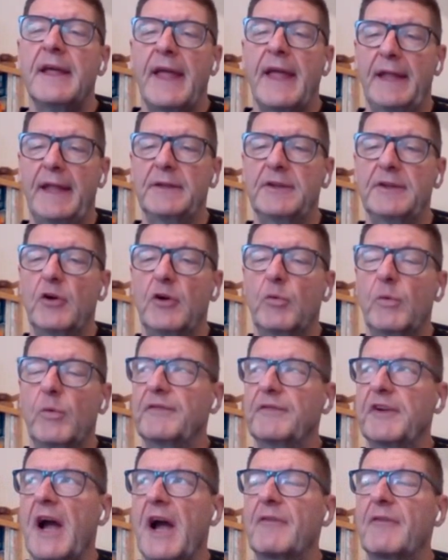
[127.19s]
And,
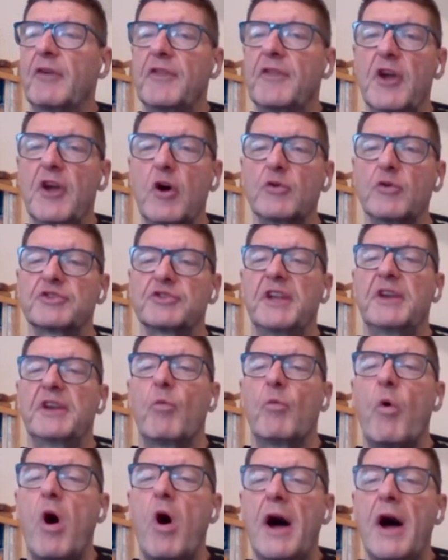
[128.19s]
we've covered the ocean
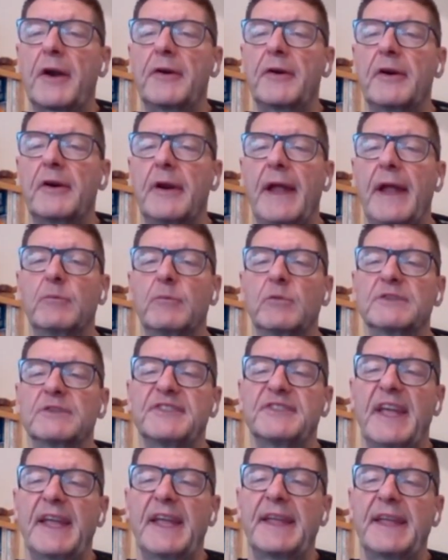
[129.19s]
in water, and we're
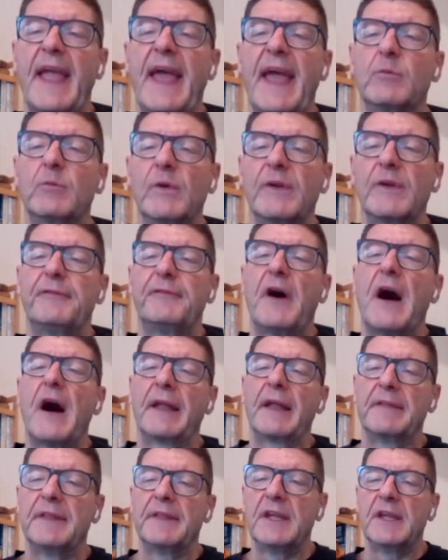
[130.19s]
saying, can we
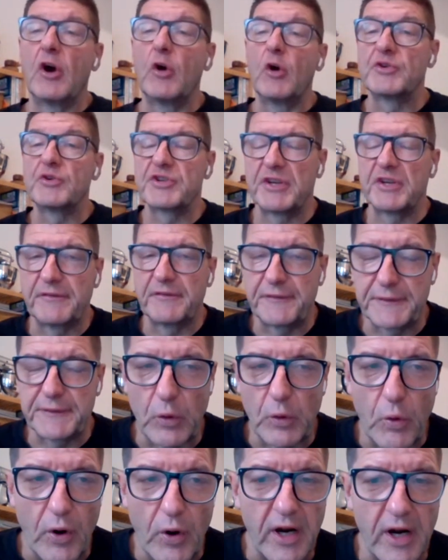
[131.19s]
find the ocean
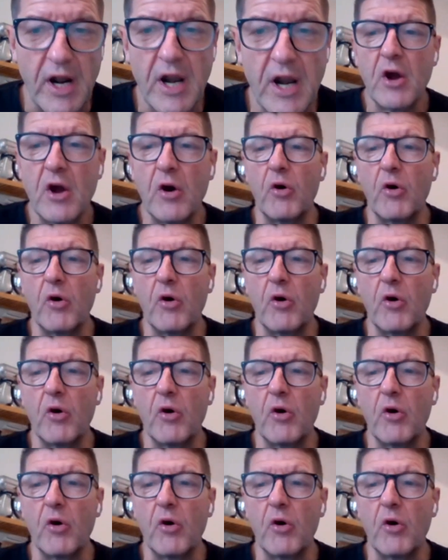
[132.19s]
floor,